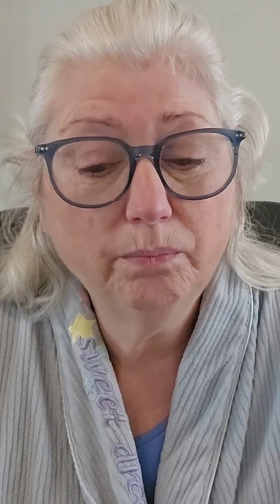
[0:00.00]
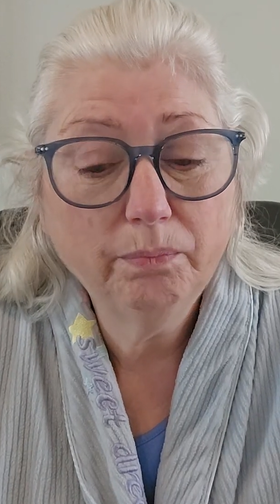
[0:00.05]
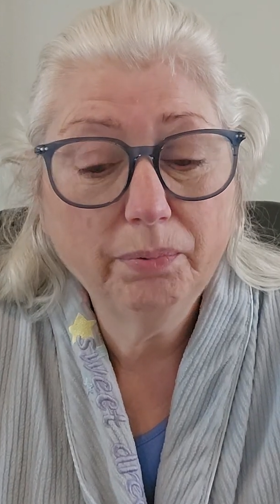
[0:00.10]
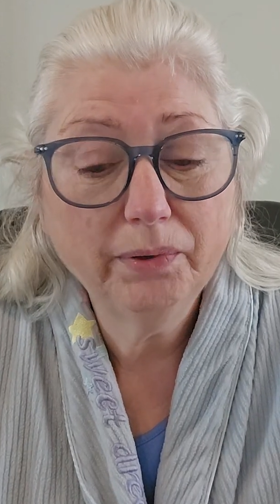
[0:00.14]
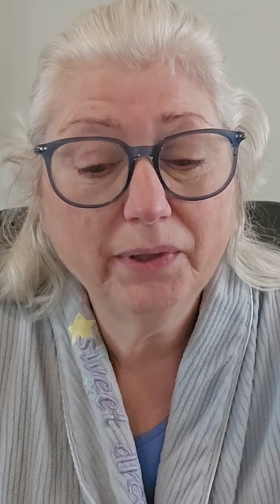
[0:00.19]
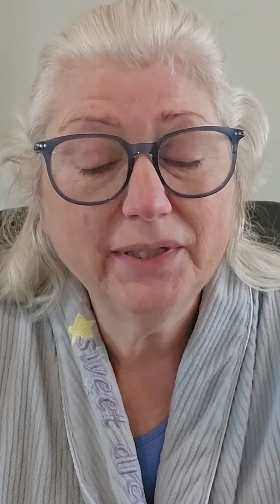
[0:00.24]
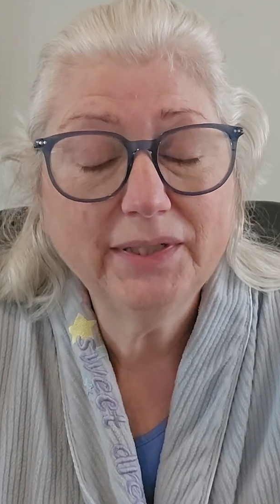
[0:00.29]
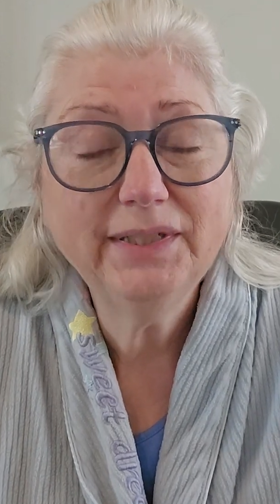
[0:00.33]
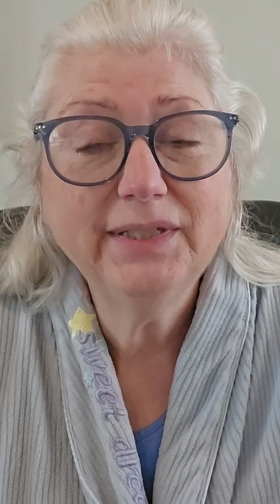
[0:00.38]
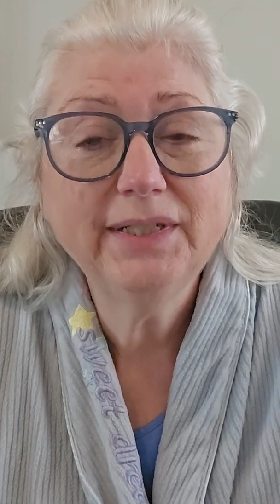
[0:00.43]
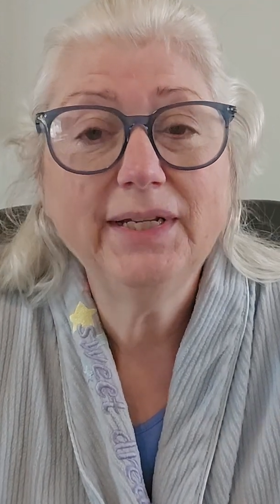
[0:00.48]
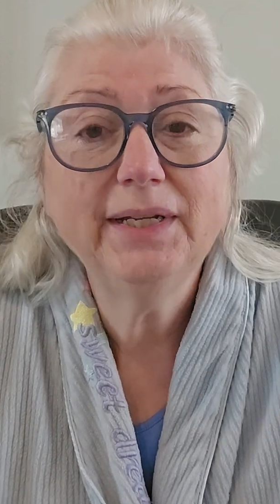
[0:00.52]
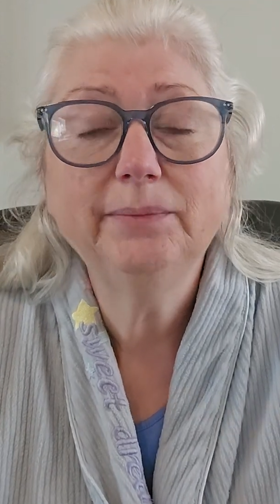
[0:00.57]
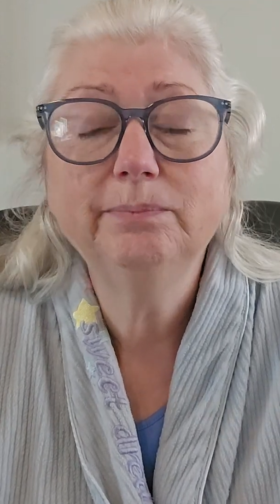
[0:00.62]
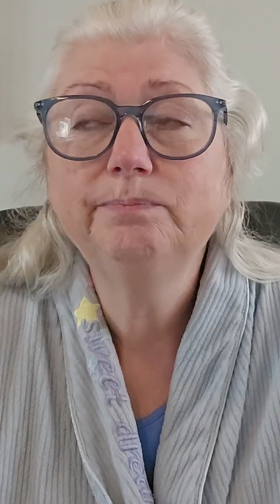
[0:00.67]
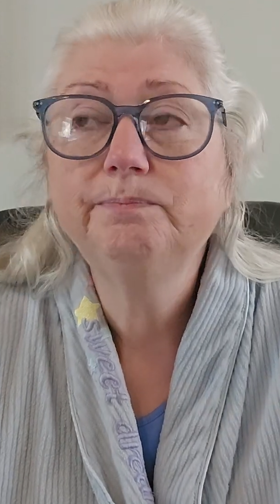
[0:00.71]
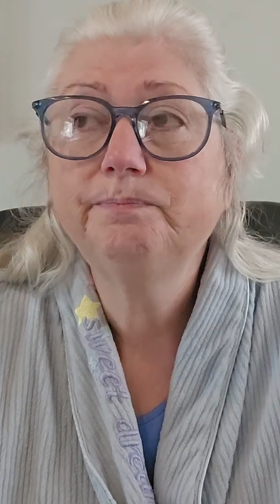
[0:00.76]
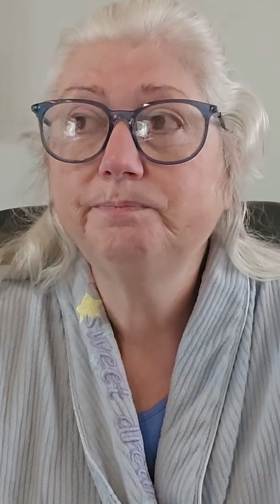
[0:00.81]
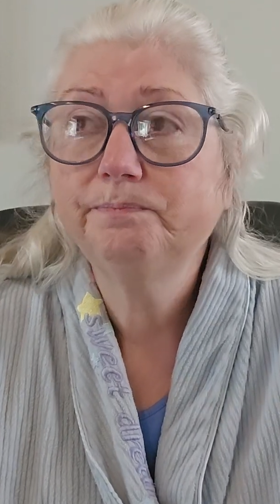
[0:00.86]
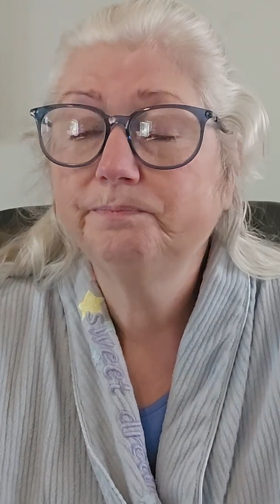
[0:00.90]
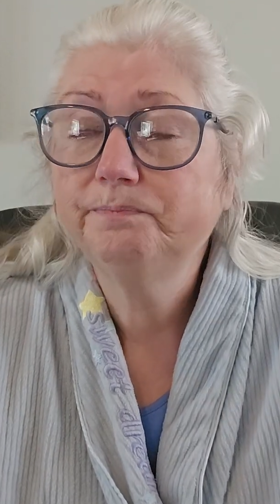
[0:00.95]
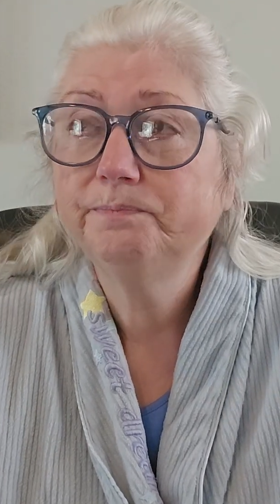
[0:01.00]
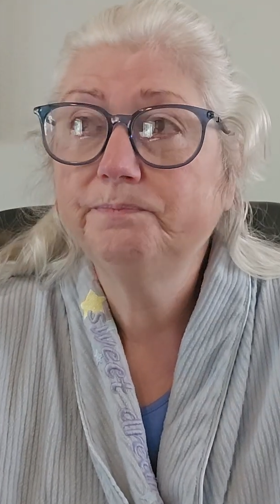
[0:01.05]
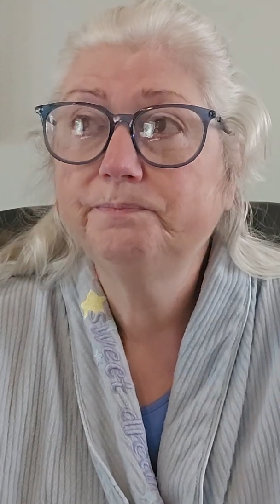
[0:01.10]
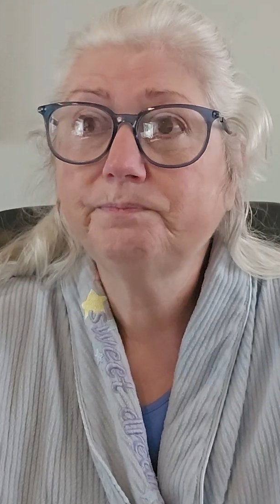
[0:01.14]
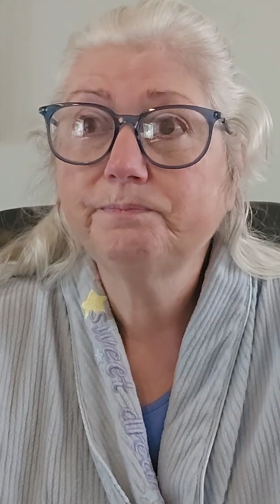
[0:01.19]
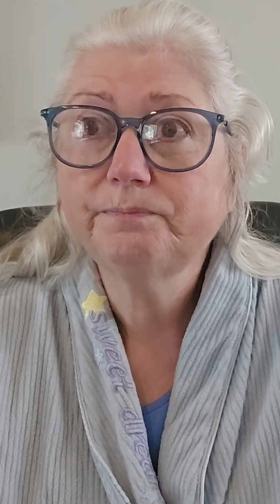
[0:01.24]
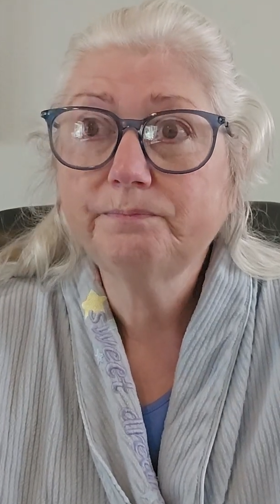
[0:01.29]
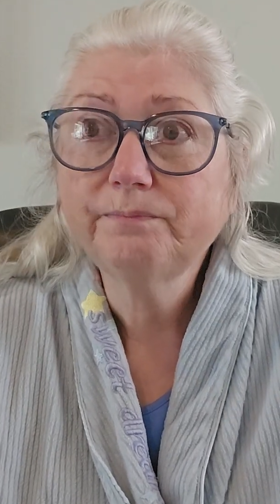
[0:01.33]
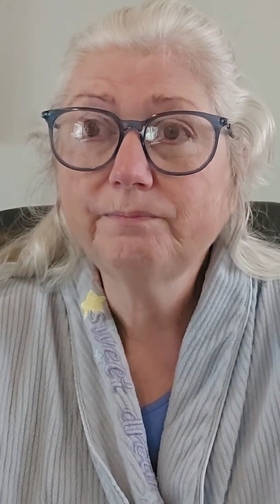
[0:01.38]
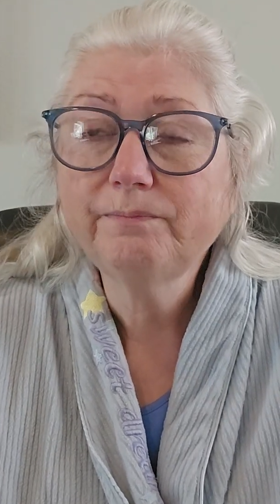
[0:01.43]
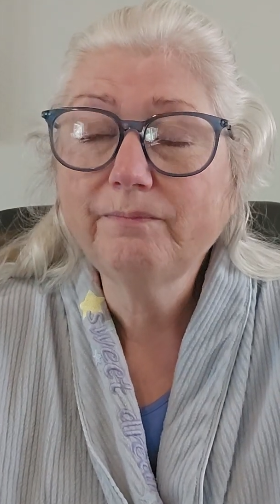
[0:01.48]
printing,
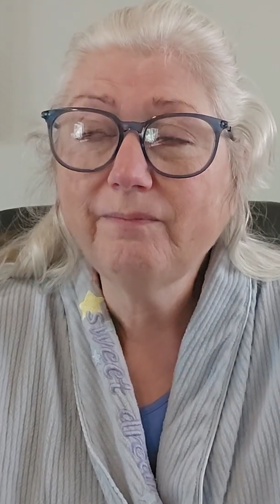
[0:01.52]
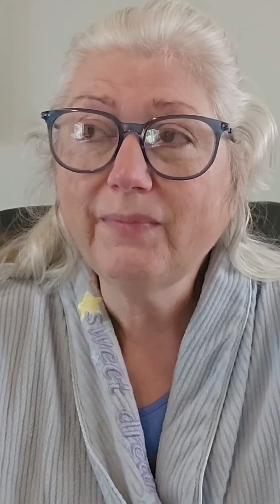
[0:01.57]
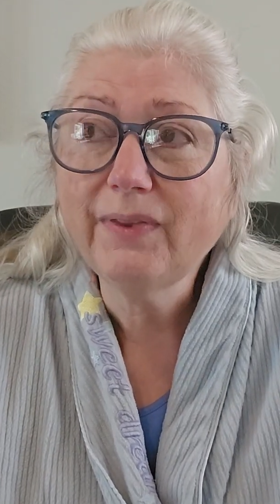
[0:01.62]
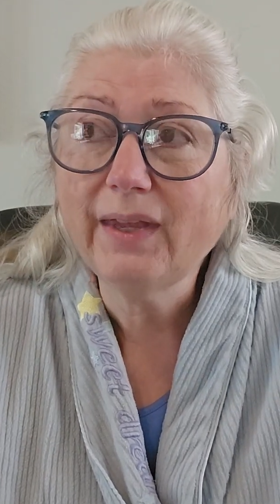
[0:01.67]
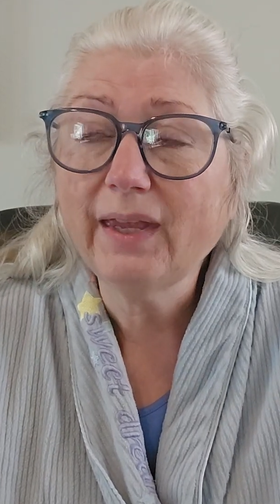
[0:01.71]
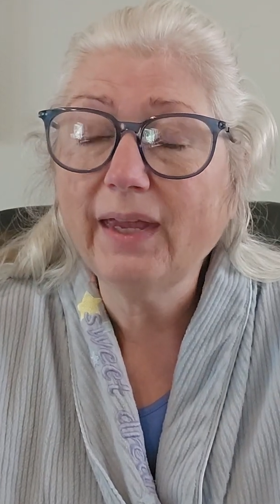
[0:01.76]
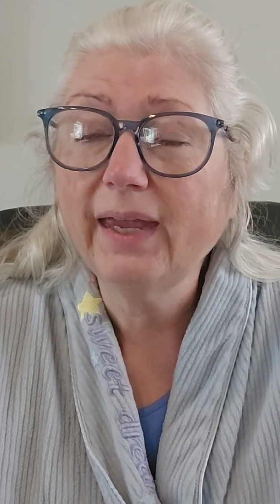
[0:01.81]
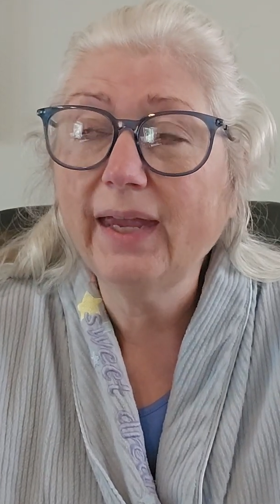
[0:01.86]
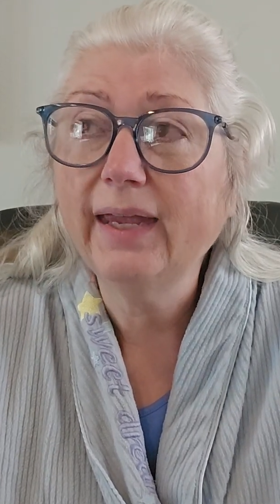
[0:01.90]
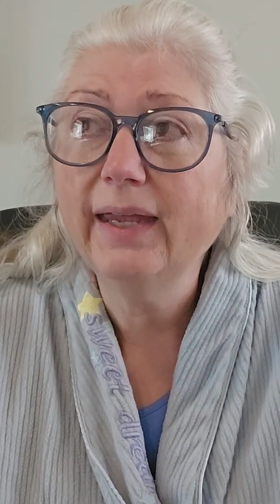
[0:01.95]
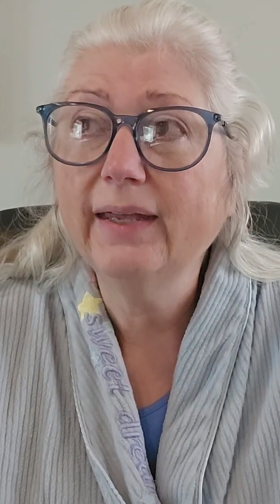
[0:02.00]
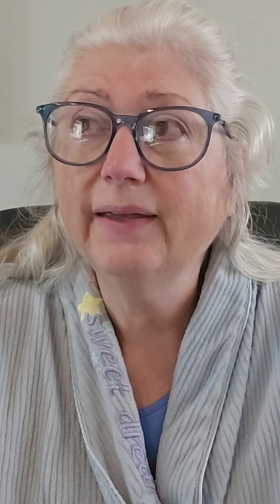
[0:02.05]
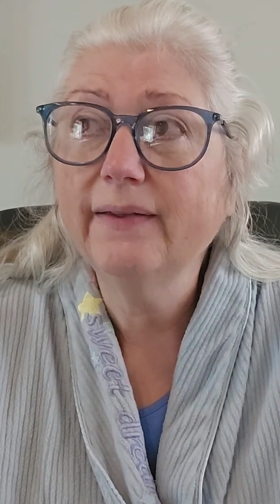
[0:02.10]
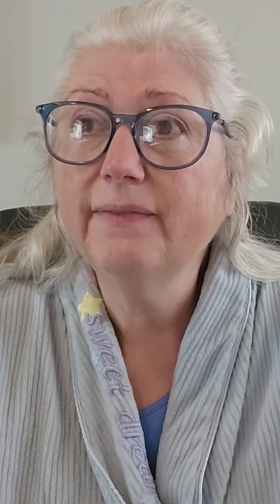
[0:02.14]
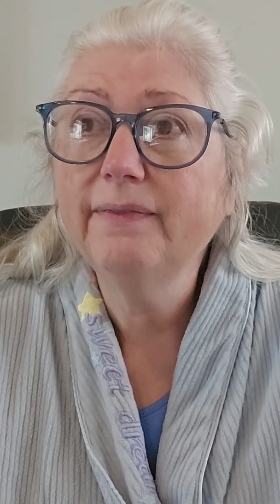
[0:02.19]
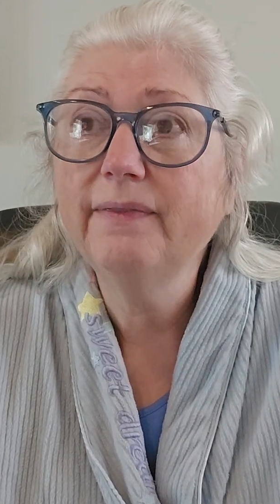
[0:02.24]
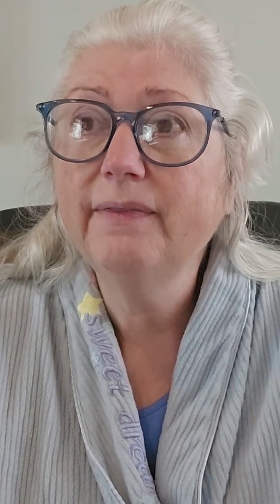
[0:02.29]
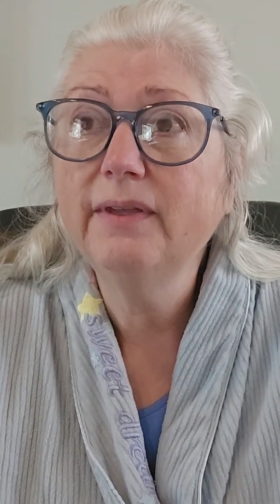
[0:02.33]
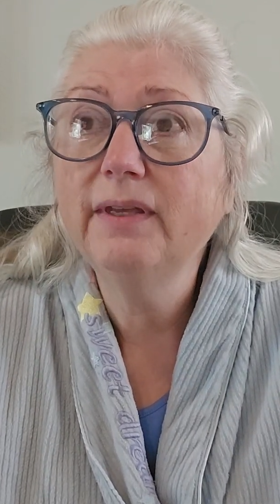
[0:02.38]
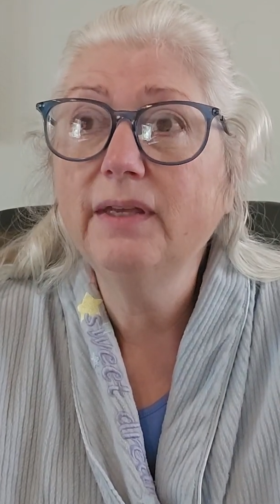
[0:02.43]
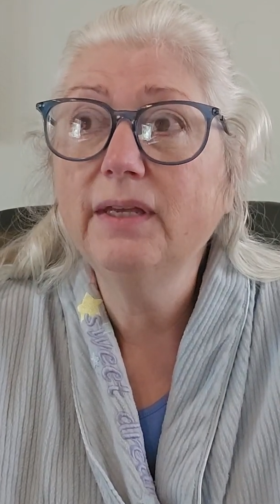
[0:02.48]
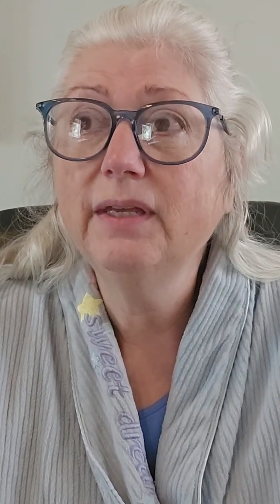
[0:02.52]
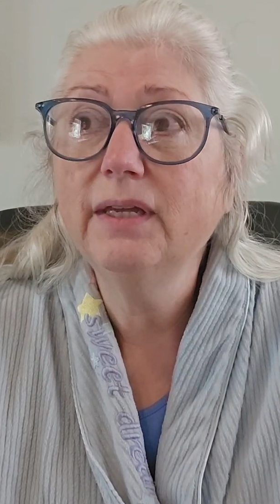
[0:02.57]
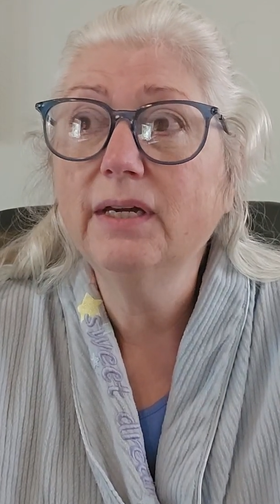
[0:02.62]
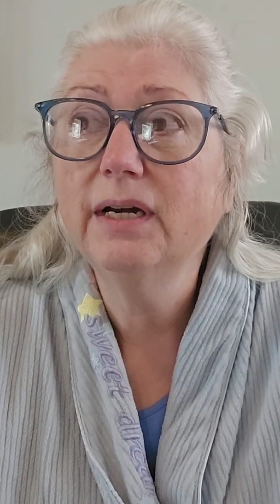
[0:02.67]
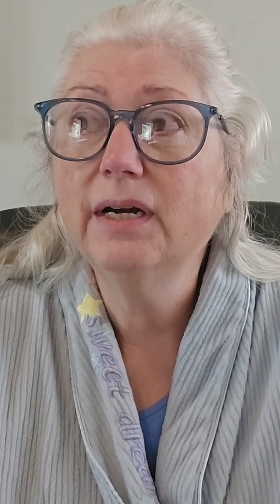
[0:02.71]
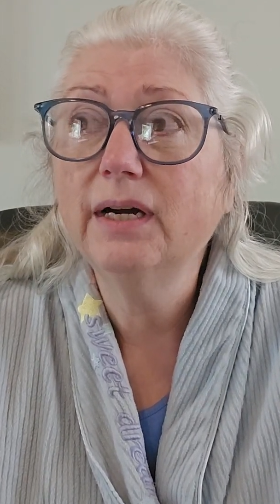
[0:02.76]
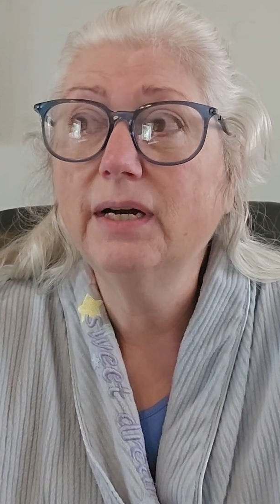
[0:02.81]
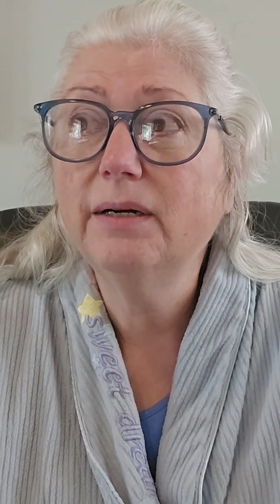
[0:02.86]
and the